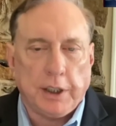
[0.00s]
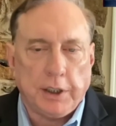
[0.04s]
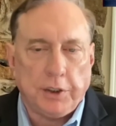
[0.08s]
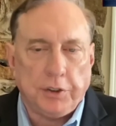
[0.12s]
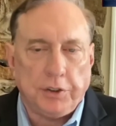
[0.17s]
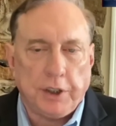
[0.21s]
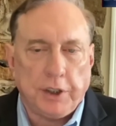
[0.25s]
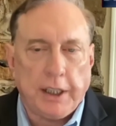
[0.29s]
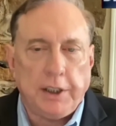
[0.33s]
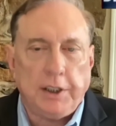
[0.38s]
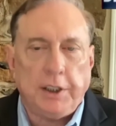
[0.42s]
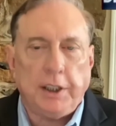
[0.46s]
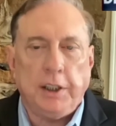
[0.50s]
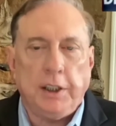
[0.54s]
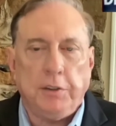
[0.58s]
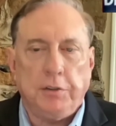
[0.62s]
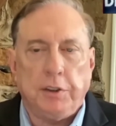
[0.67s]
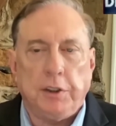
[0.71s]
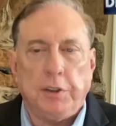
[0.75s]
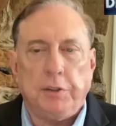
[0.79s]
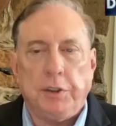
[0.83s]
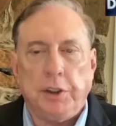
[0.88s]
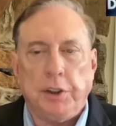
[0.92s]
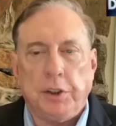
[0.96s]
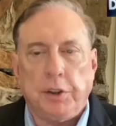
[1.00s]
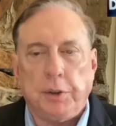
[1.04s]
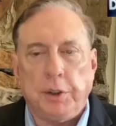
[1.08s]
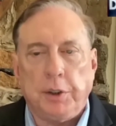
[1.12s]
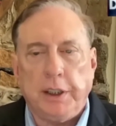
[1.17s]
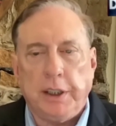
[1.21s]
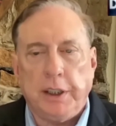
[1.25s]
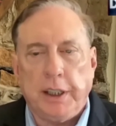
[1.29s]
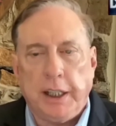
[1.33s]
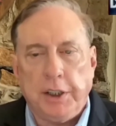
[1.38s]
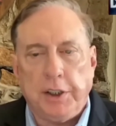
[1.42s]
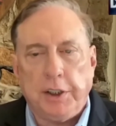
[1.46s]
That is
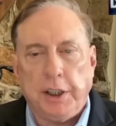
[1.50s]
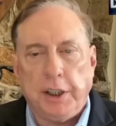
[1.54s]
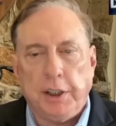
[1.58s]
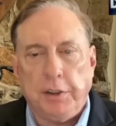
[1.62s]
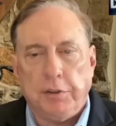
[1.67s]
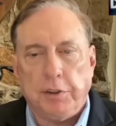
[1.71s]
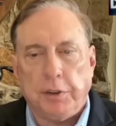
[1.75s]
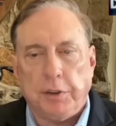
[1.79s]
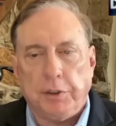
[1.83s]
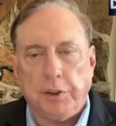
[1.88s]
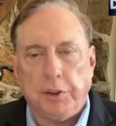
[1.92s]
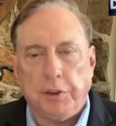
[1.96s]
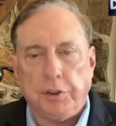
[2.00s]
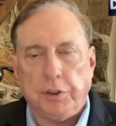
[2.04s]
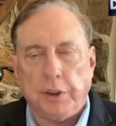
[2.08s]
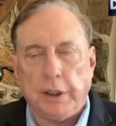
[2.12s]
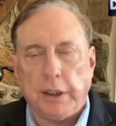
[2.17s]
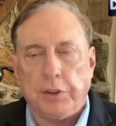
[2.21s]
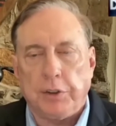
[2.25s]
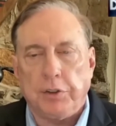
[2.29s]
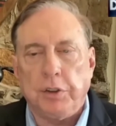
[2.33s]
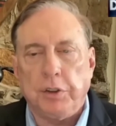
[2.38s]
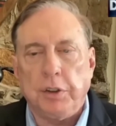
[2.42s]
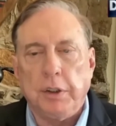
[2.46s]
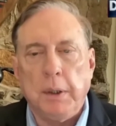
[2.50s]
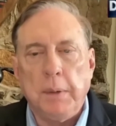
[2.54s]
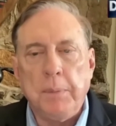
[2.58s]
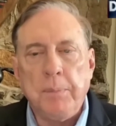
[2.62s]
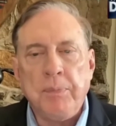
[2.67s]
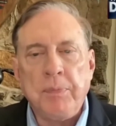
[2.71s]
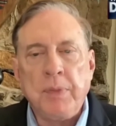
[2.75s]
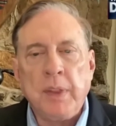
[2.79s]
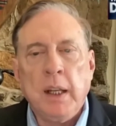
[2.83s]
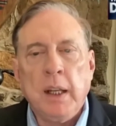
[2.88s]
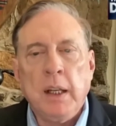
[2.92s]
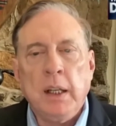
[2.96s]
1853 to 1856.
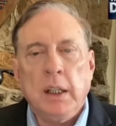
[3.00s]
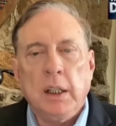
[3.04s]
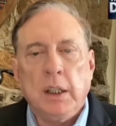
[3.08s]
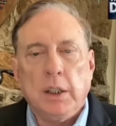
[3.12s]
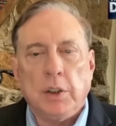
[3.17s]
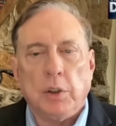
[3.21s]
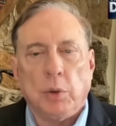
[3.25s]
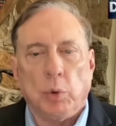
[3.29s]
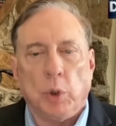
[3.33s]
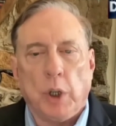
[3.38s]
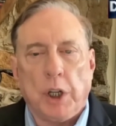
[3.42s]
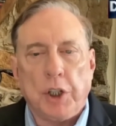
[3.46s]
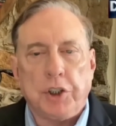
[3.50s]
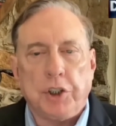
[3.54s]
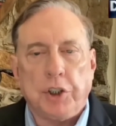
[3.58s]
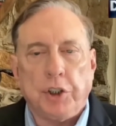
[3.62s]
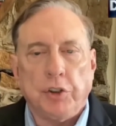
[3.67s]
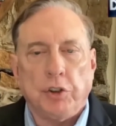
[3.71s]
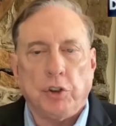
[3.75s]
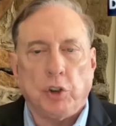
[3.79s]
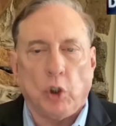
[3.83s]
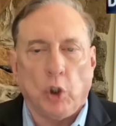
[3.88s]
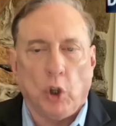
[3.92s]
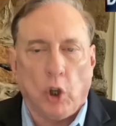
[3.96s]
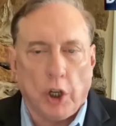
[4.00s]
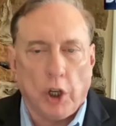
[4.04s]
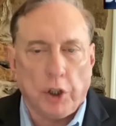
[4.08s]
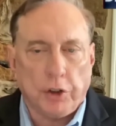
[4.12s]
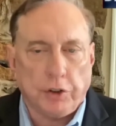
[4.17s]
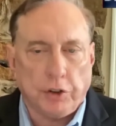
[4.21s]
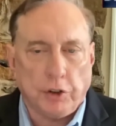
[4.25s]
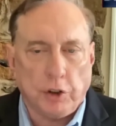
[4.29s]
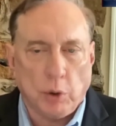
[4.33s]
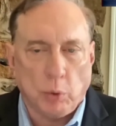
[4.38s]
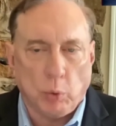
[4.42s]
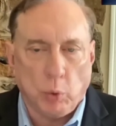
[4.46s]
The Russians
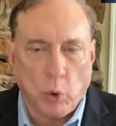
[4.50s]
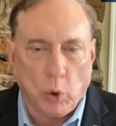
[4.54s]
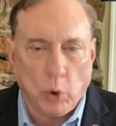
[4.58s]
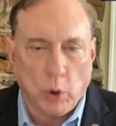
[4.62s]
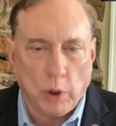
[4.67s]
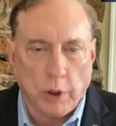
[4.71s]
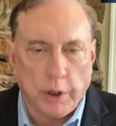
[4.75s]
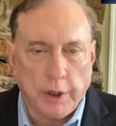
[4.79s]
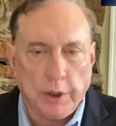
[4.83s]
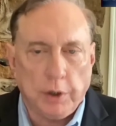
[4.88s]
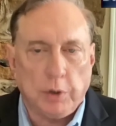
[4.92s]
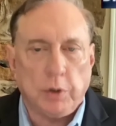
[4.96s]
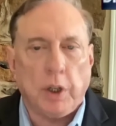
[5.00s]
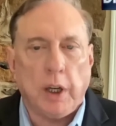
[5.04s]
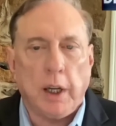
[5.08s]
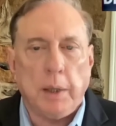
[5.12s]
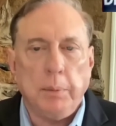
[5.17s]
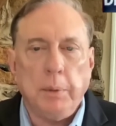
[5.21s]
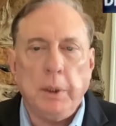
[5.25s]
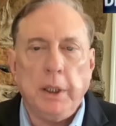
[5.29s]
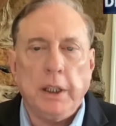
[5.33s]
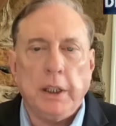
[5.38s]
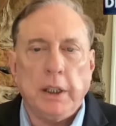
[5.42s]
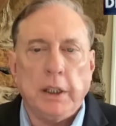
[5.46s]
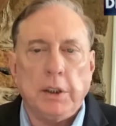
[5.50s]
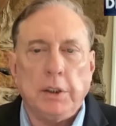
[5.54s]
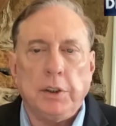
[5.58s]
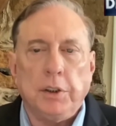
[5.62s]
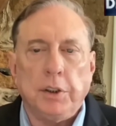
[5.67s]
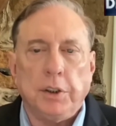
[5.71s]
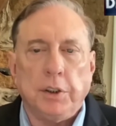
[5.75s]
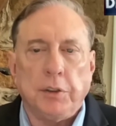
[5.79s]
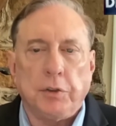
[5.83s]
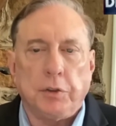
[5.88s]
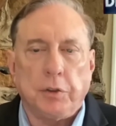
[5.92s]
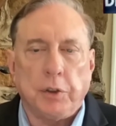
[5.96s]
lost the war in Crimea
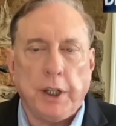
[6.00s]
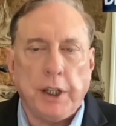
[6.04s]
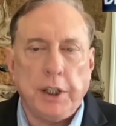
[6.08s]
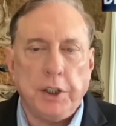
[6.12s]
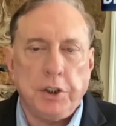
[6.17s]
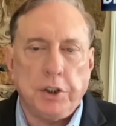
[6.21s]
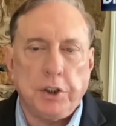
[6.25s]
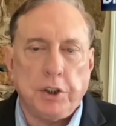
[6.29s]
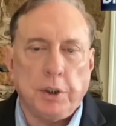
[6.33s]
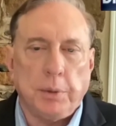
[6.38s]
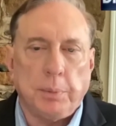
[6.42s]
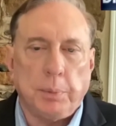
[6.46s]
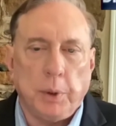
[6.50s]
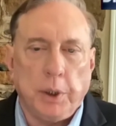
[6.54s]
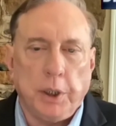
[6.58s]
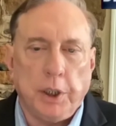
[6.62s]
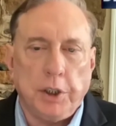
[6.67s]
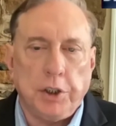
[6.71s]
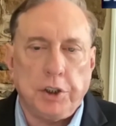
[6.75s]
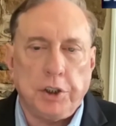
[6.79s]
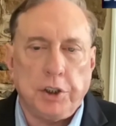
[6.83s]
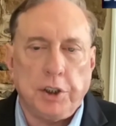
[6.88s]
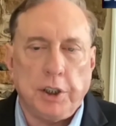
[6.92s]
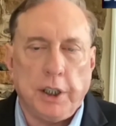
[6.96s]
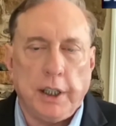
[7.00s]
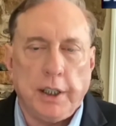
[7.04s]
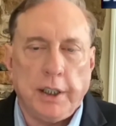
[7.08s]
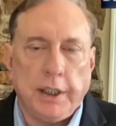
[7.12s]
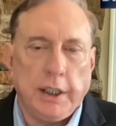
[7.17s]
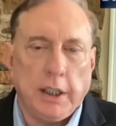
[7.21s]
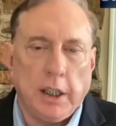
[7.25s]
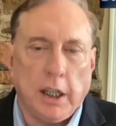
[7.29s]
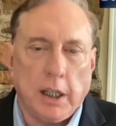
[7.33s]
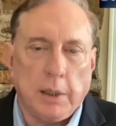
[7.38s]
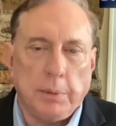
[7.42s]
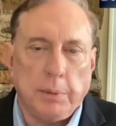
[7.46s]
to the French, the British, and
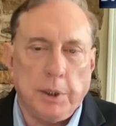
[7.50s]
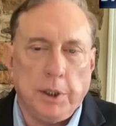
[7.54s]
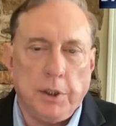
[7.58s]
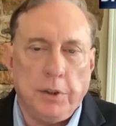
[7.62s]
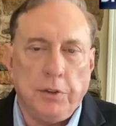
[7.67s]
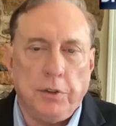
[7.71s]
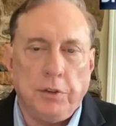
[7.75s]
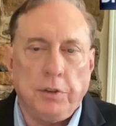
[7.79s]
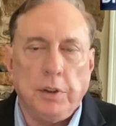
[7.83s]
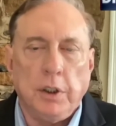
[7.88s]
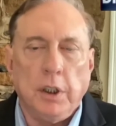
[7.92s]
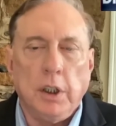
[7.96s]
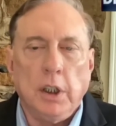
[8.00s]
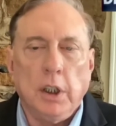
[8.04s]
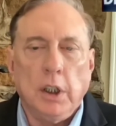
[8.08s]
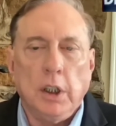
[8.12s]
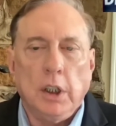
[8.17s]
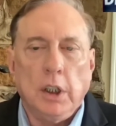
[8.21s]
the Ottomans,